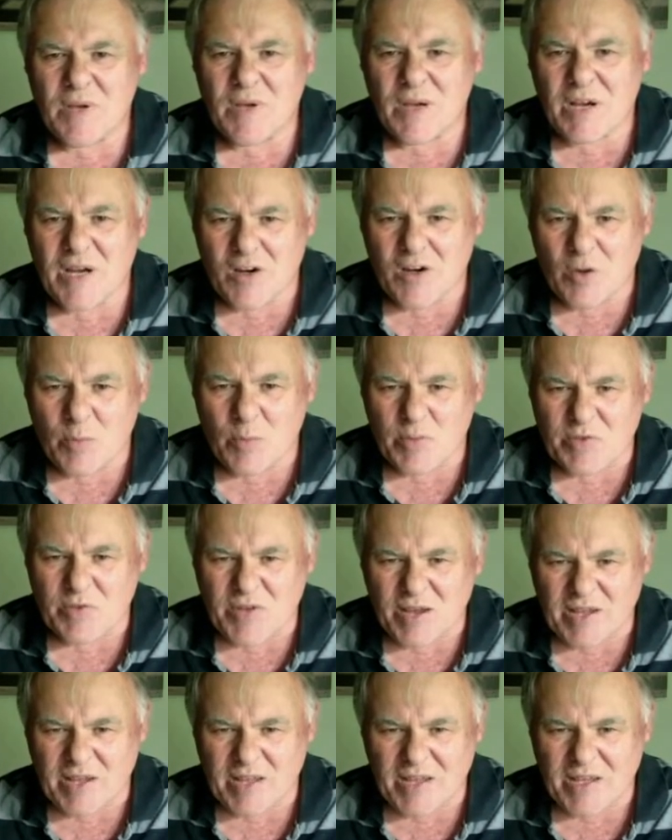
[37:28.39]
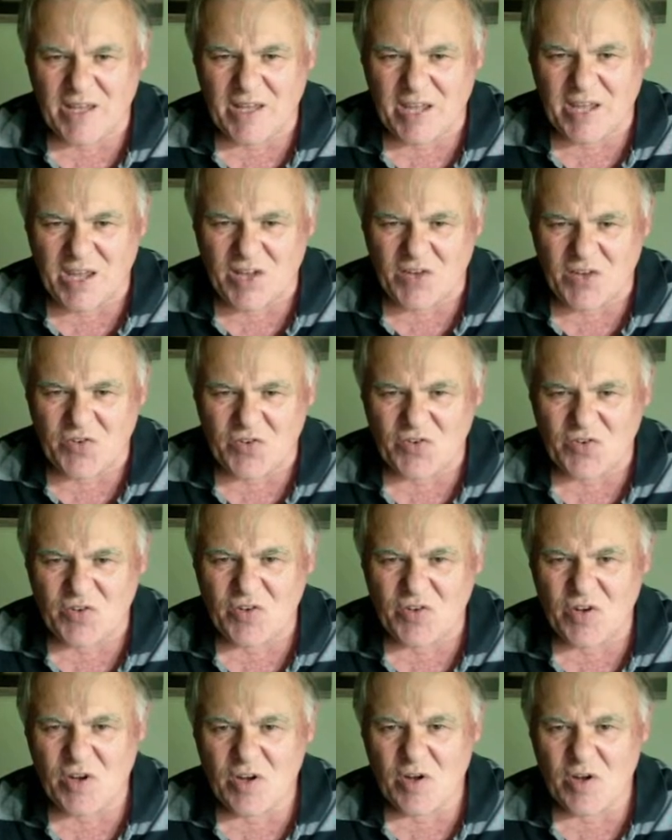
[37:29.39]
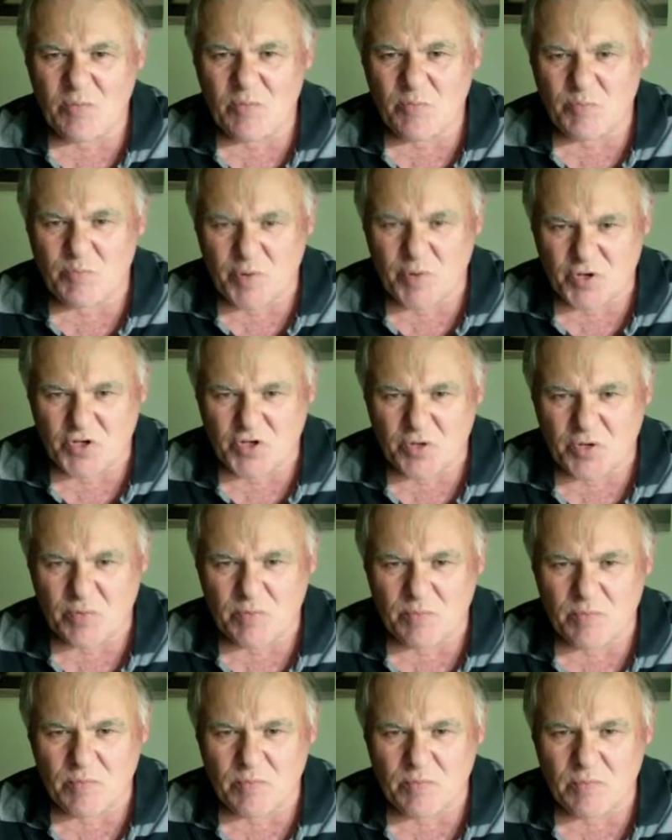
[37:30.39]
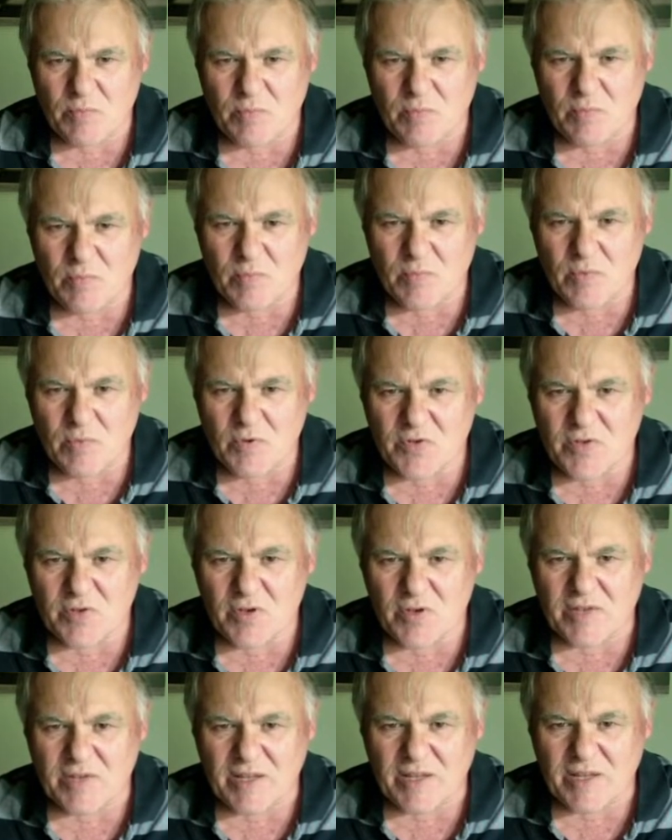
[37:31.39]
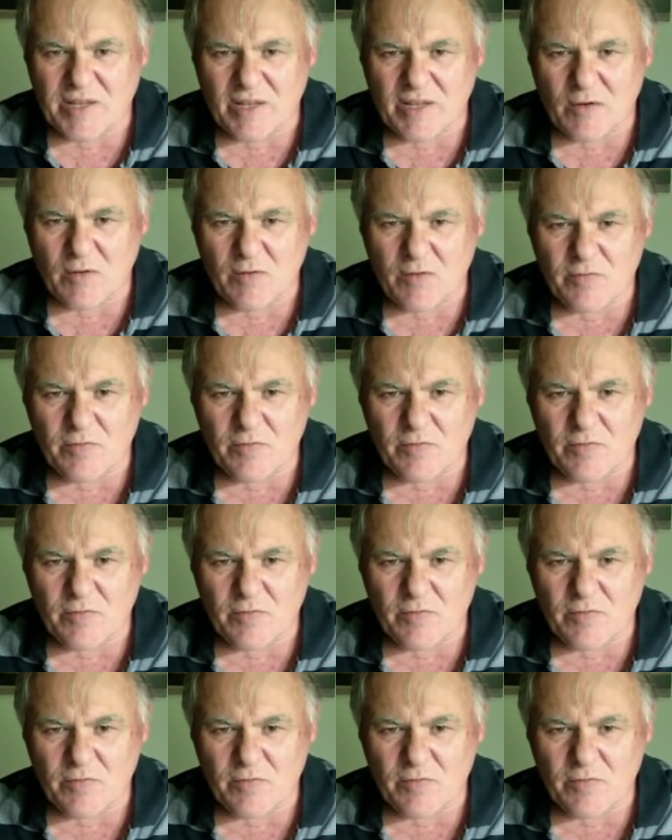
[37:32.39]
and I'm attacking his bishop. So I'll take that off.